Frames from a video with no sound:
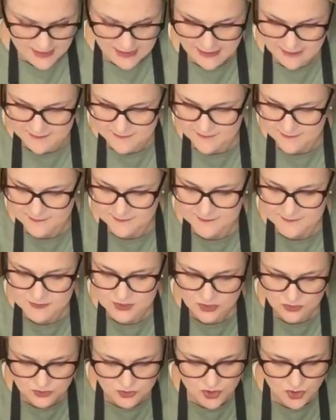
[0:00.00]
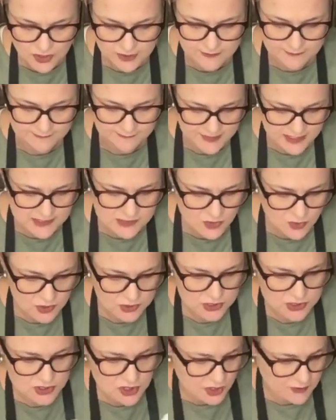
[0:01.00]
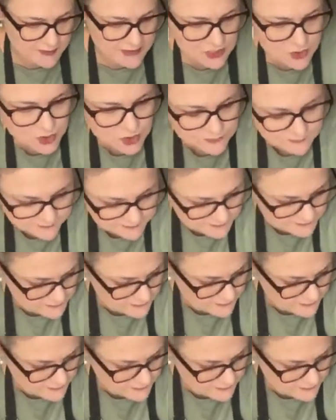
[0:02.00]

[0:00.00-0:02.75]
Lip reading: Yeah, so good. It's good. It's going to be good.